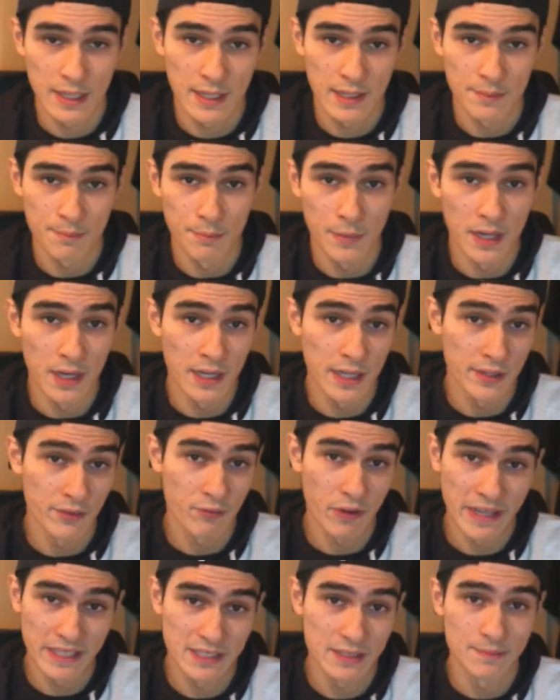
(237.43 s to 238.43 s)
My
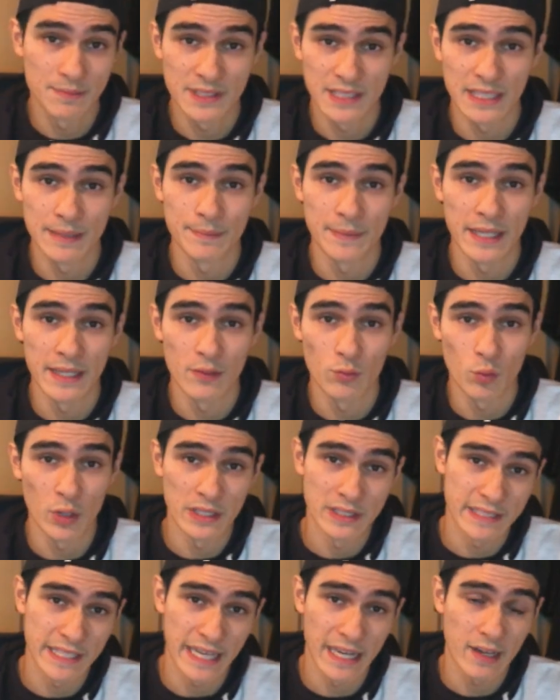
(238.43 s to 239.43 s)
random teammate
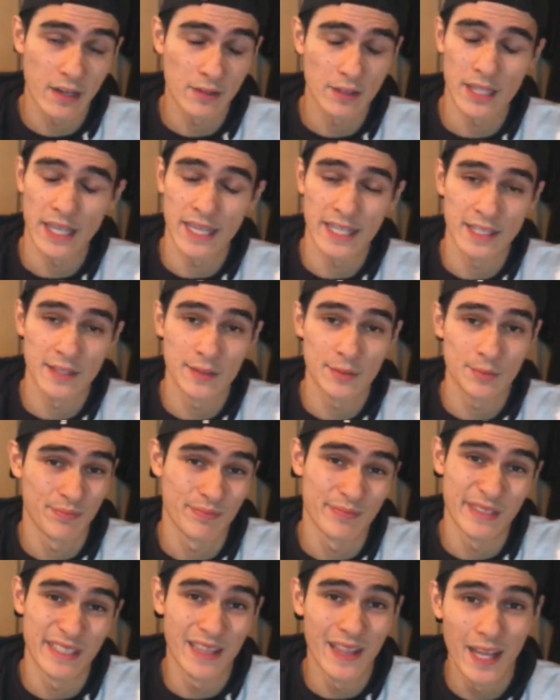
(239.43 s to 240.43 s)
went down and
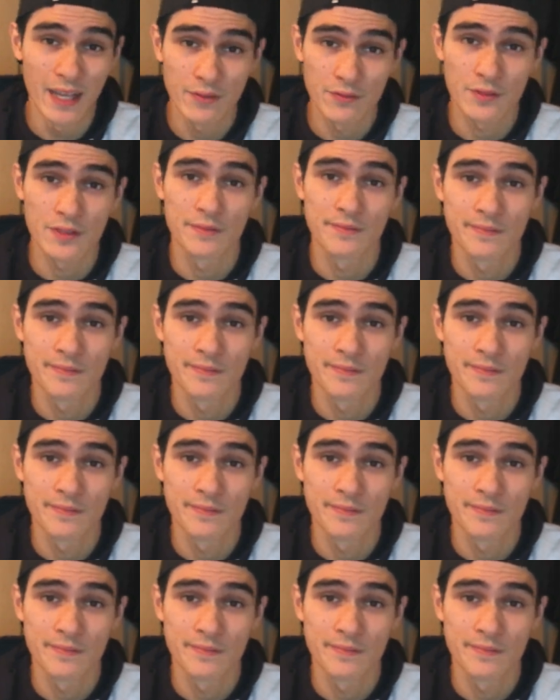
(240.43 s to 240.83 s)
he left.